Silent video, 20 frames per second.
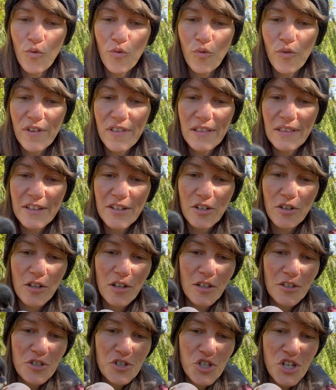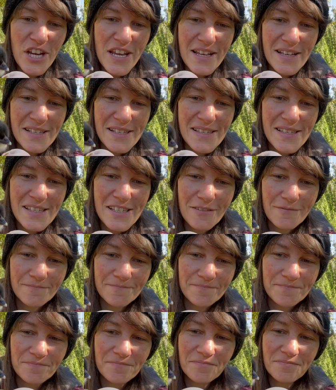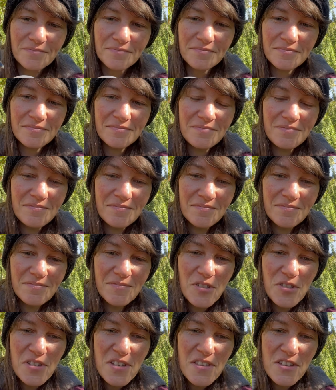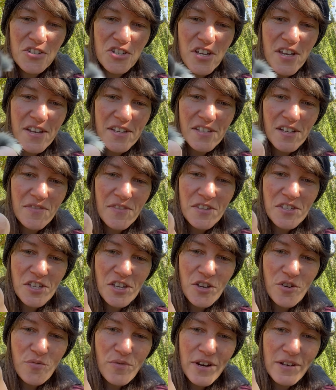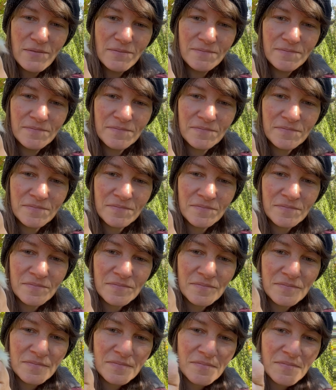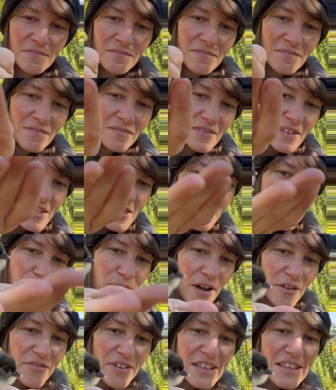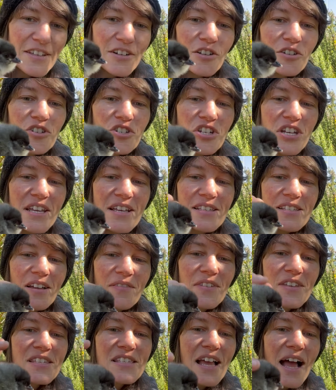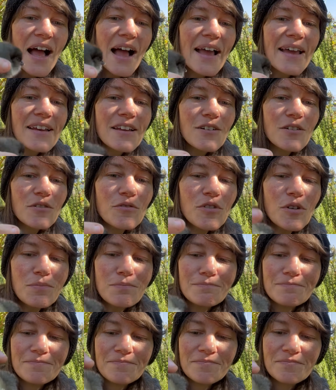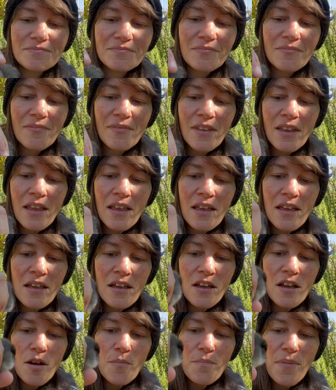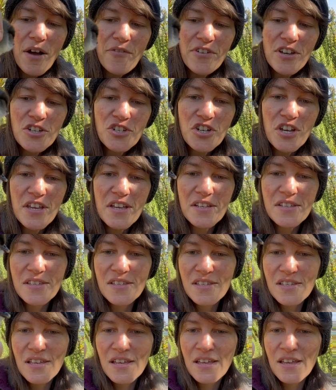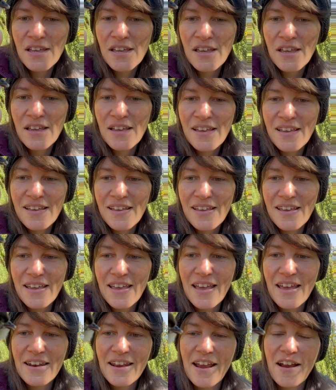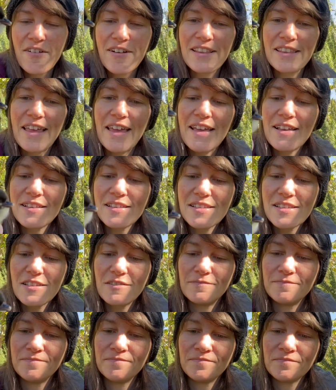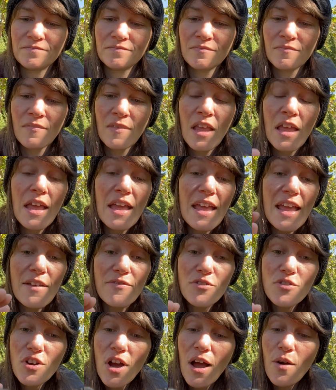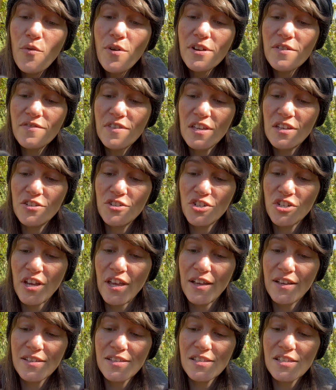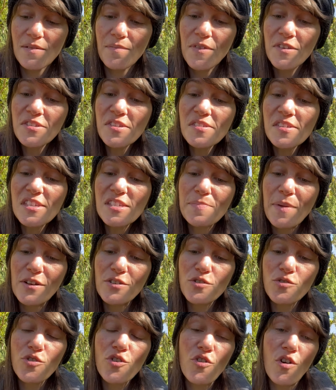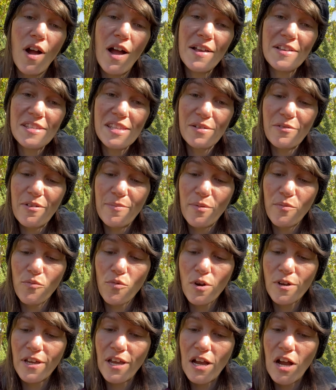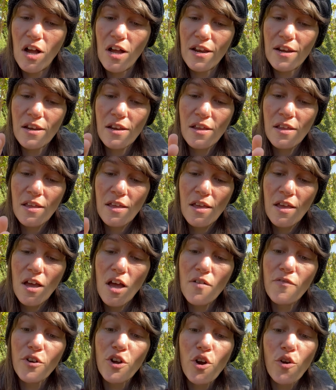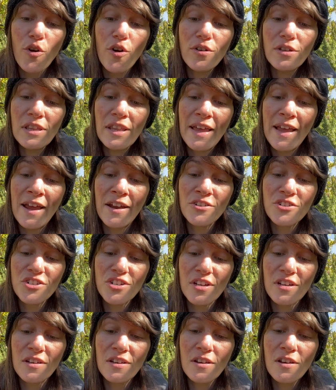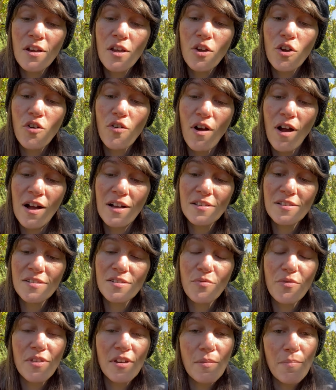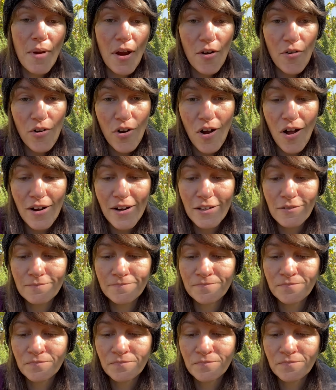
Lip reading: with little cheeks. You see the cheeks on this cute one? These puffy little cheeks on the side. Whoop. Puffy cheeks and hairy legs. If you got one of these chicks, this is a special cross that we've been working on of a crowed Lanshan crossed with an Americana.